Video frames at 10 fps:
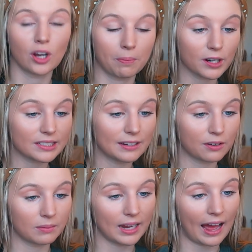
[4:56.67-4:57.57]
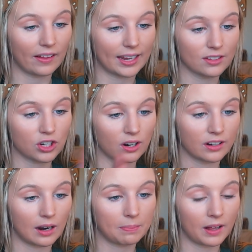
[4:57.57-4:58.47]
So personally for me, I like it
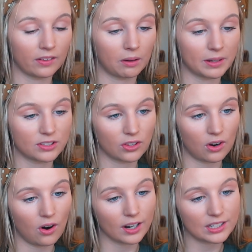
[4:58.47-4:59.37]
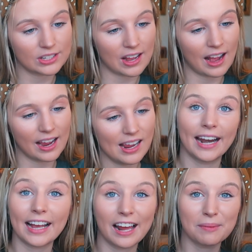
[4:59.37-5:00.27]
turned up a little bit to the orange side,
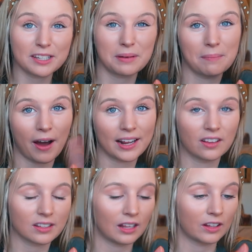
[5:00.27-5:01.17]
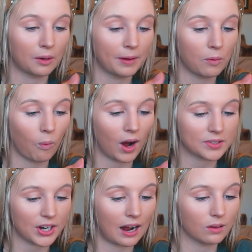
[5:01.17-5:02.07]
and it kind of makes my body look a little bit
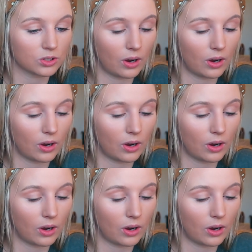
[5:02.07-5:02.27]
washed out.